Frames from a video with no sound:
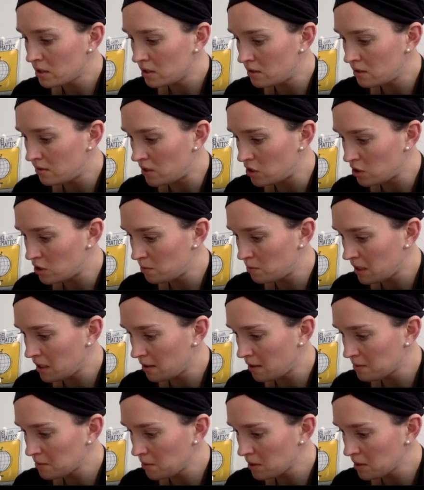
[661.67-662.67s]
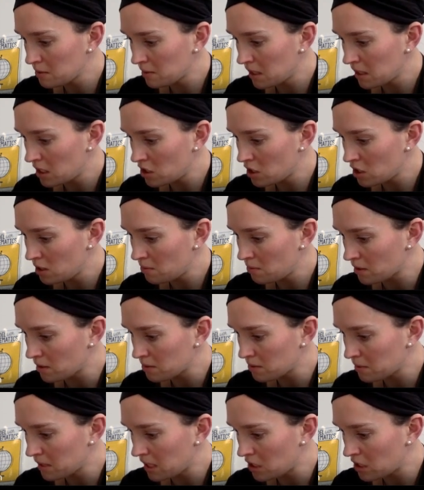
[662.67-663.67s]
division becomes multiplication,
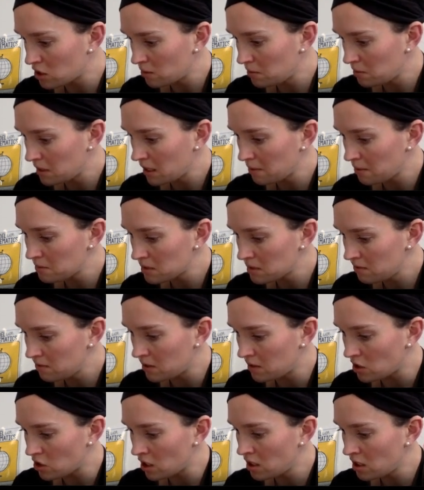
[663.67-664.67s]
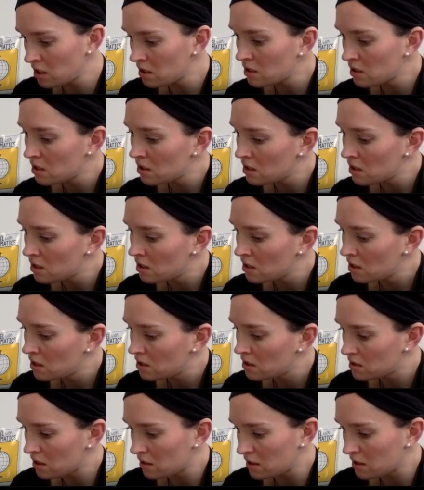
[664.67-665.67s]
multiplication becomes division.
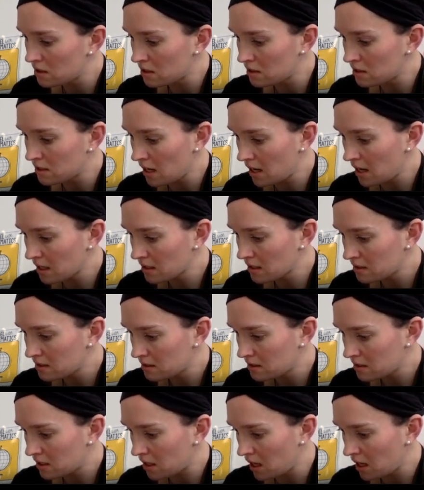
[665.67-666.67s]
So this is x to the